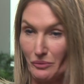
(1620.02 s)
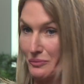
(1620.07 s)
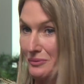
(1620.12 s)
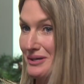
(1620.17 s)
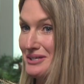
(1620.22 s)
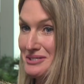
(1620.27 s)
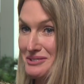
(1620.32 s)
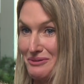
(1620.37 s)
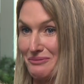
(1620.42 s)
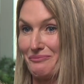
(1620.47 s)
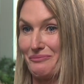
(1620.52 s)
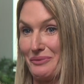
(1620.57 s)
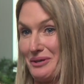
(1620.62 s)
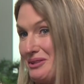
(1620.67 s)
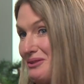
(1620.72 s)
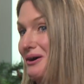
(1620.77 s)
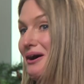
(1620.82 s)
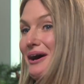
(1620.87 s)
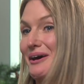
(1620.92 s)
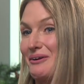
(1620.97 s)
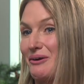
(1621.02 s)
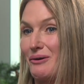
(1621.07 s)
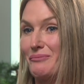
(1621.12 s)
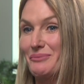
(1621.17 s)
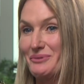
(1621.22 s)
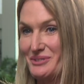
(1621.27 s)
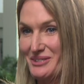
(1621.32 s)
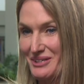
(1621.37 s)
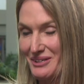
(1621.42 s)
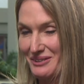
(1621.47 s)
was, we thought,
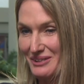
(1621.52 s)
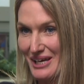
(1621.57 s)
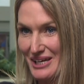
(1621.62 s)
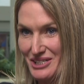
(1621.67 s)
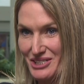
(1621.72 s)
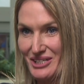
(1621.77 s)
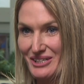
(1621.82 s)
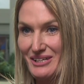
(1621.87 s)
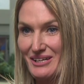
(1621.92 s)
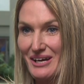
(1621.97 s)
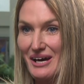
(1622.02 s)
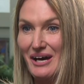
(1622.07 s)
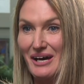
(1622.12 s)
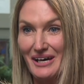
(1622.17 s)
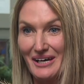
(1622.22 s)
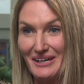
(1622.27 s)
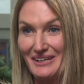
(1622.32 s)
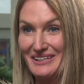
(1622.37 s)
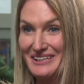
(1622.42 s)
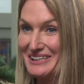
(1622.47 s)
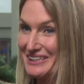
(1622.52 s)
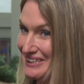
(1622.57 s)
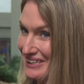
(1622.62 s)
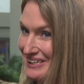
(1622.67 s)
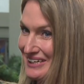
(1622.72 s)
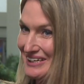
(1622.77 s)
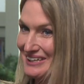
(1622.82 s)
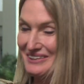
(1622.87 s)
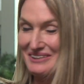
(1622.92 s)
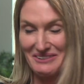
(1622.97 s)
almost an election
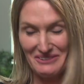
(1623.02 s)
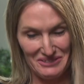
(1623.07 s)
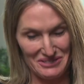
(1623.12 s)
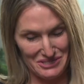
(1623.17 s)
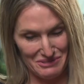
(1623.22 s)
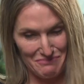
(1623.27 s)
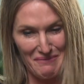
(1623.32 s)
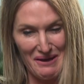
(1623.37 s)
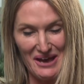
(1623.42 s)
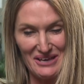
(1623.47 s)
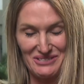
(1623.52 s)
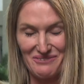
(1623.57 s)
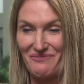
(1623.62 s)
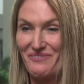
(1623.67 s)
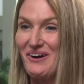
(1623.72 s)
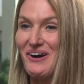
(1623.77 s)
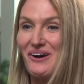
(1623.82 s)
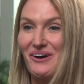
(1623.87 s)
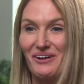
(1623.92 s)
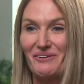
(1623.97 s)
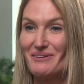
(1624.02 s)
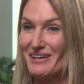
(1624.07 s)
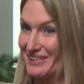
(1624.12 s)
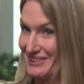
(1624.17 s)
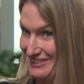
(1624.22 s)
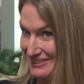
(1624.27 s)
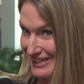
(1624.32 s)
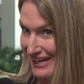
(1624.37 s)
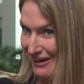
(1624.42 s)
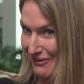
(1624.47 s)
this past fall.
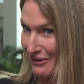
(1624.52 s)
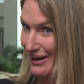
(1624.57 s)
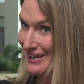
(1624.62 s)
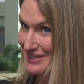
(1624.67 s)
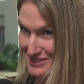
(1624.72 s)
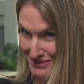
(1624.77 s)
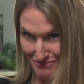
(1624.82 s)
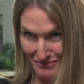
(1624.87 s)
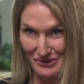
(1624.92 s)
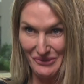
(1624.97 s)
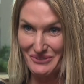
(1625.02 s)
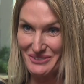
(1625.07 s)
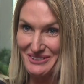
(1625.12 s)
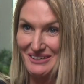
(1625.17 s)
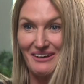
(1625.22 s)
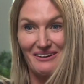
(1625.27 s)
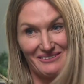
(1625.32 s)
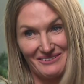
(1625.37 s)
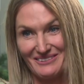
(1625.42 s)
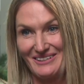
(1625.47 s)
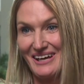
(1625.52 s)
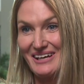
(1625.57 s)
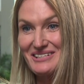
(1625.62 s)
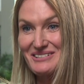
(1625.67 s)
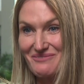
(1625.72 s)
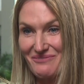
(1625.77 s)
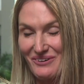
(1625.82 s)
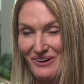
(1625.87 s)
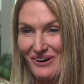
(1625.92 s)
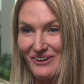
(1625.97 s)
It's now, I suppose, next
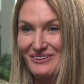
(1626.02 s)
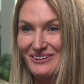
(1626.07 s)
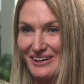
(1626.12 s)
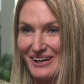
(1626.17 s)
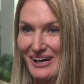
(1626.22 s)
fall.